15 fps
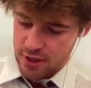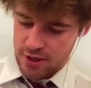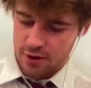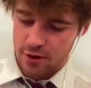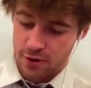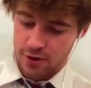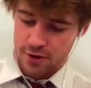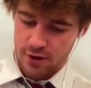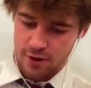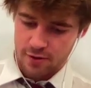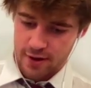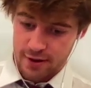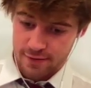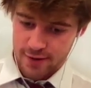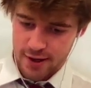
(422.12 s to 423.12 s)
called
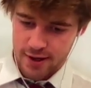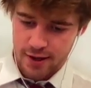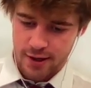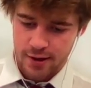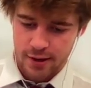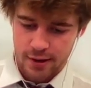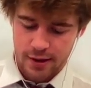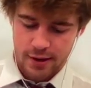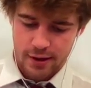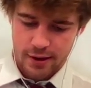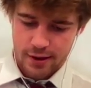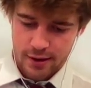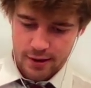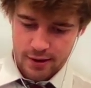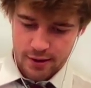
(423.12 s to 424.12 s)
Greek Fire
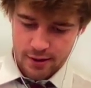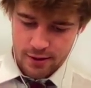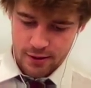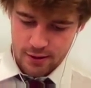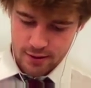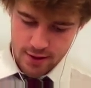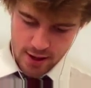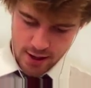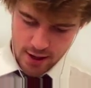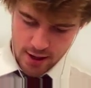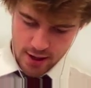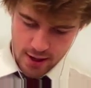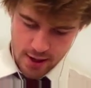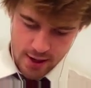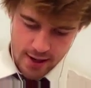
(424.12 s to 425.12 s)

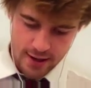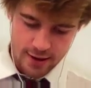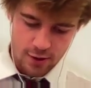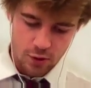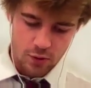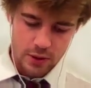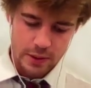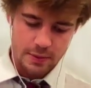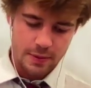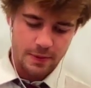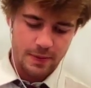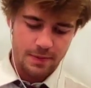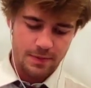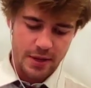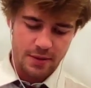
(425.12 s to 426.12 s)
that it can only
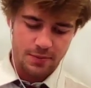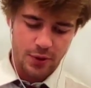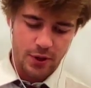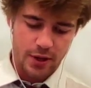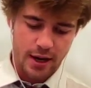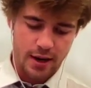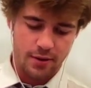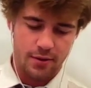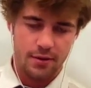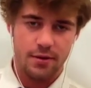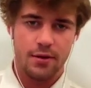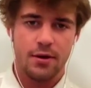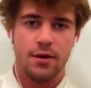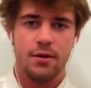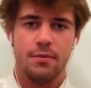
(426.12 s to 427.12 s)
be put out
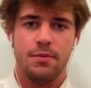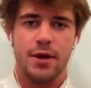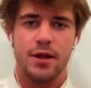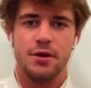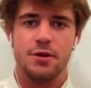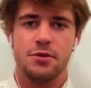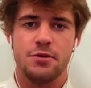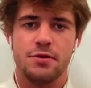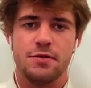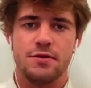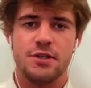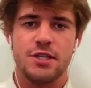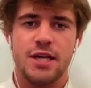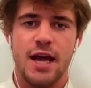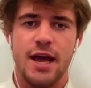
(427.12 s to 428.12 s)
by the use of
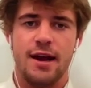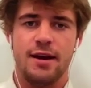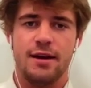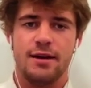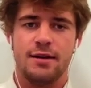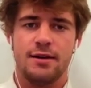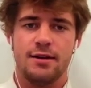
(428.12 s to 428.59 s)
sand.